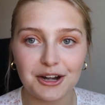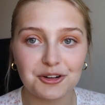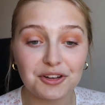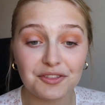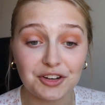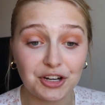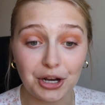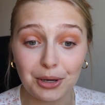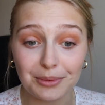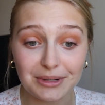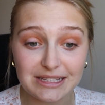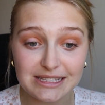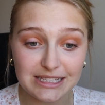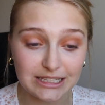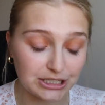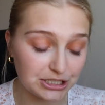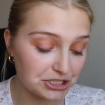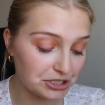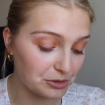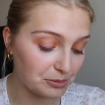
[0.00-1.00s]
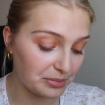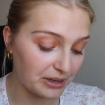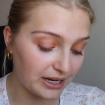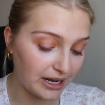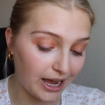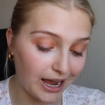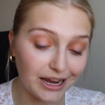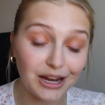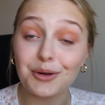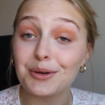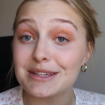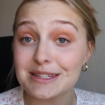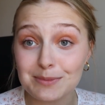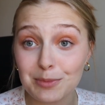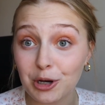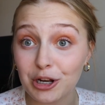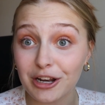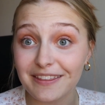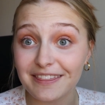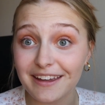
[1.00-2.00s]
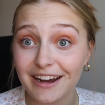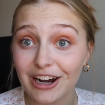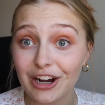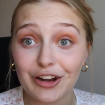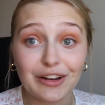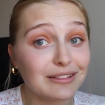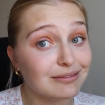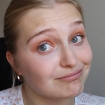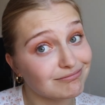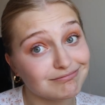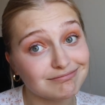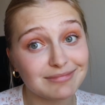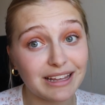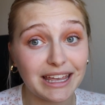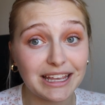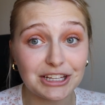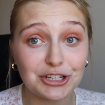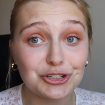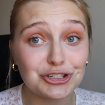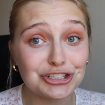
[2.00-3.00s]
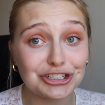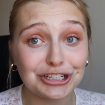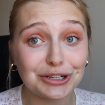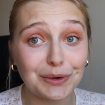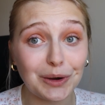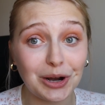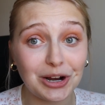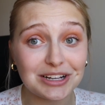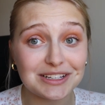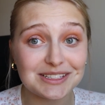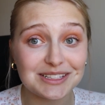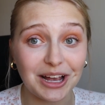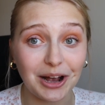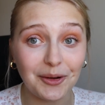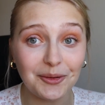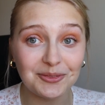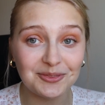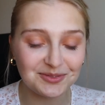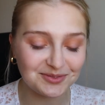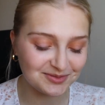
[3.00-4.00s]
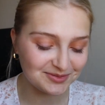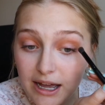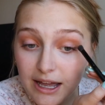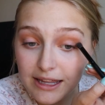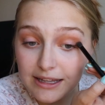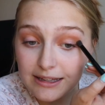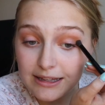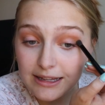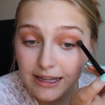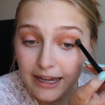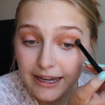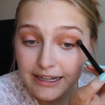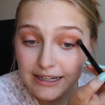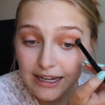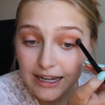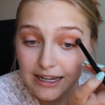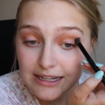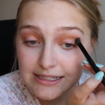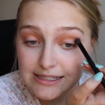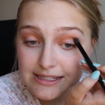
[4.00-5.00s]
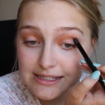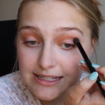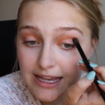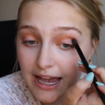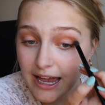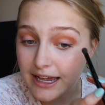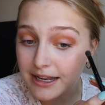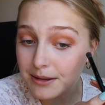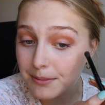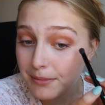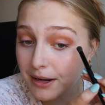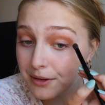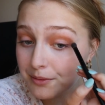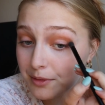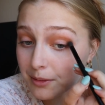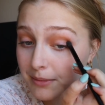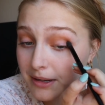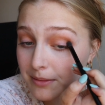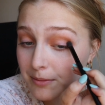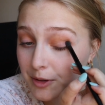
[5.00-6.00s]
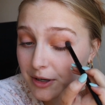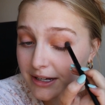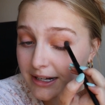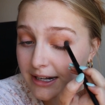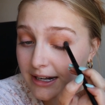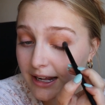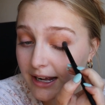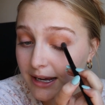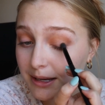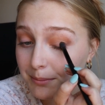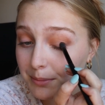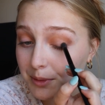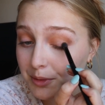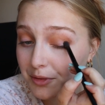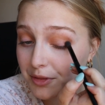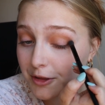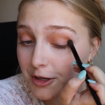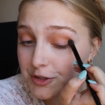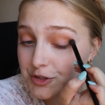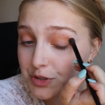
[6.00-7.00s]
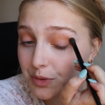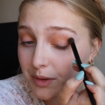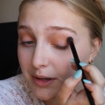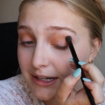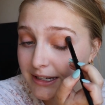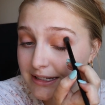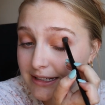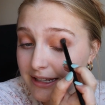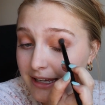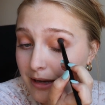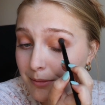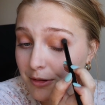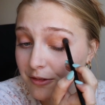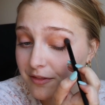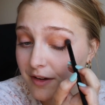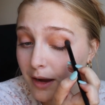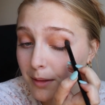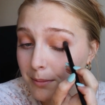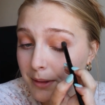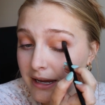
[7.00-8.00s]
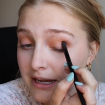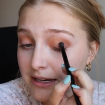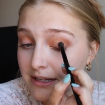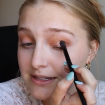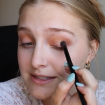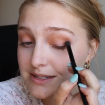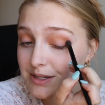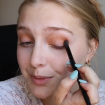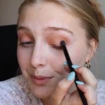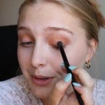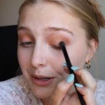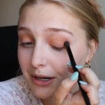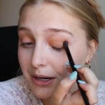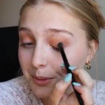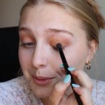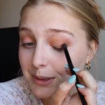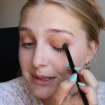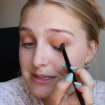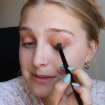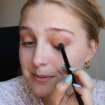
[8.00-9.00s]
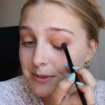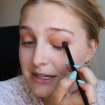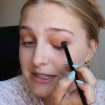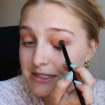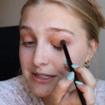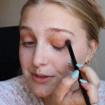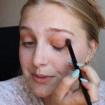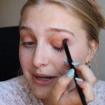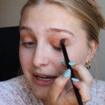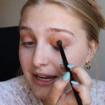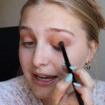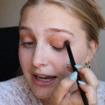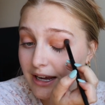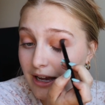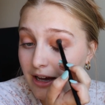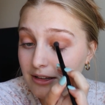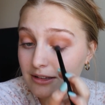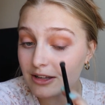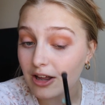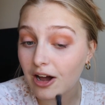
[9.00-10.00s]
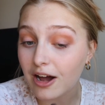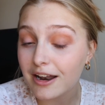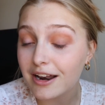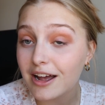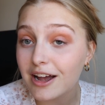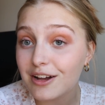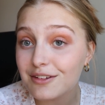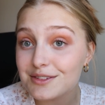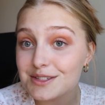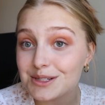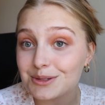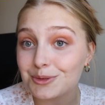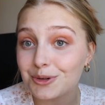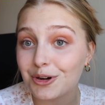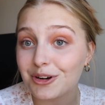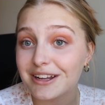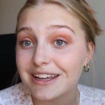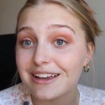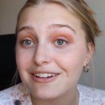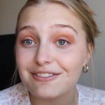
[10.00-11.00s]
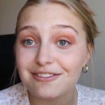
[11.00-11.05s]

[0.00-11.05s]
I don't even know what it's going to do, but I always put it there and it usually works, so. But like I said, my roommate Morgan and I both joined Gamma Phi Beta, so we're going to be doing a lot of sorority